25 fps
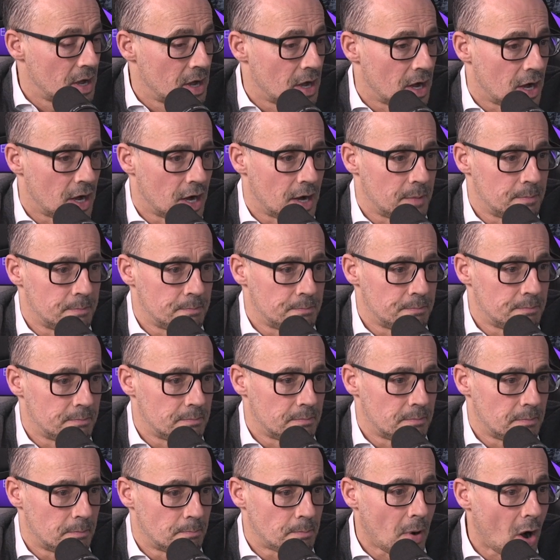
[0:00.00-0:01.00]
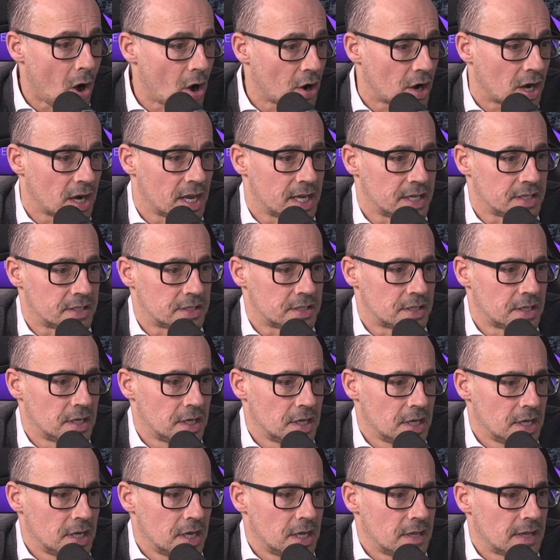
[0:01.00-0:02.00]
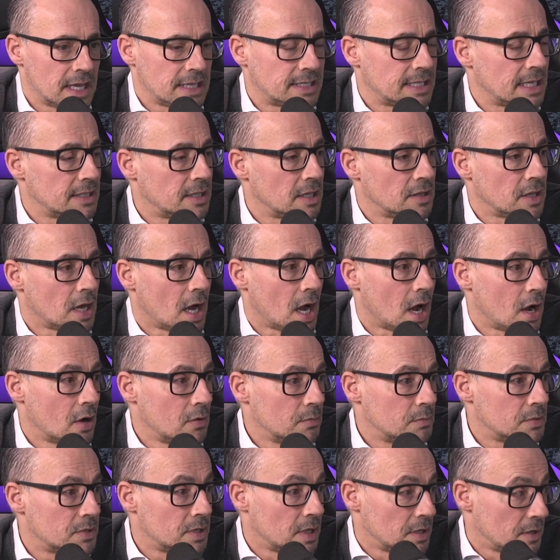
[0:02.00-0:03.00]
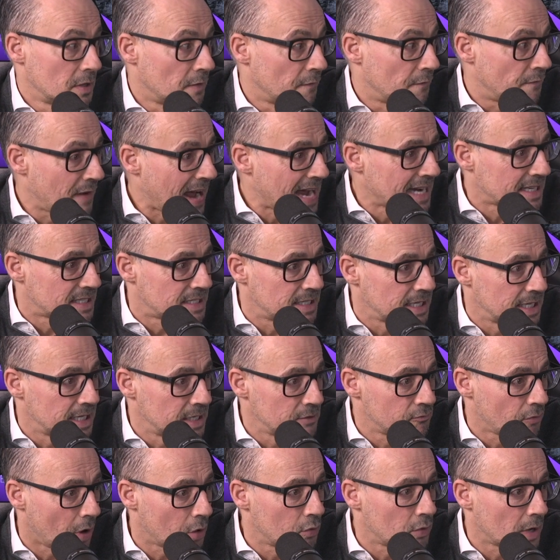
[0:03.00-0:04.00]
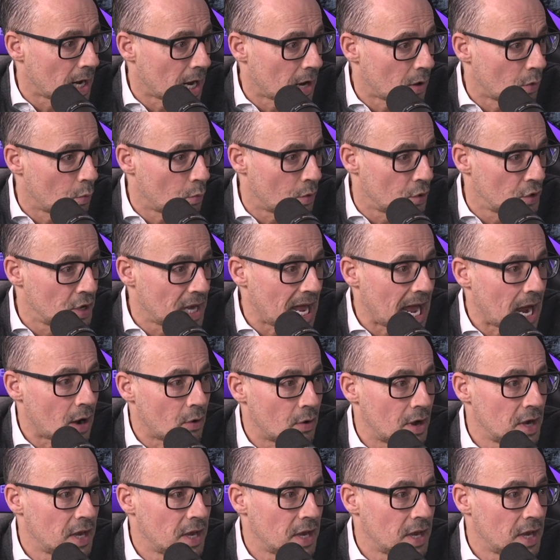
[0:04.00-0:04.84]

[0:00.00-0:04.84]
Um, Barclays, they said that the hope that the vaccine rollout will now